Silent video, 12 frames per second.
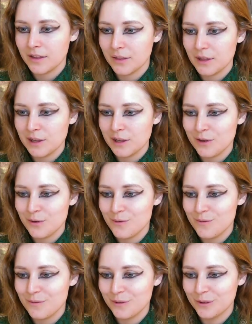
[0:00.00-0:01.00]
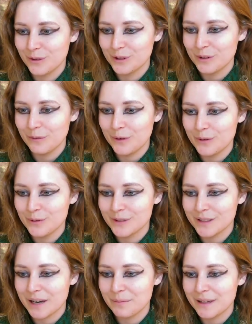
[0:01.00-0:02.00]
Thank you for those of you
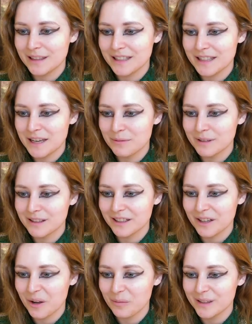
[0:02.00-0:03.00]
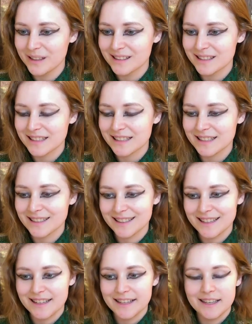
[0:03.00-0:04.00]
typing the name in the comments.
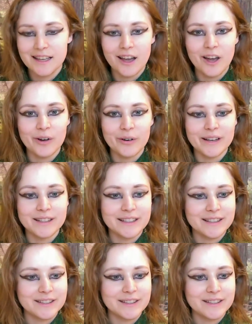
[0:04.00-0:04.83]
All right.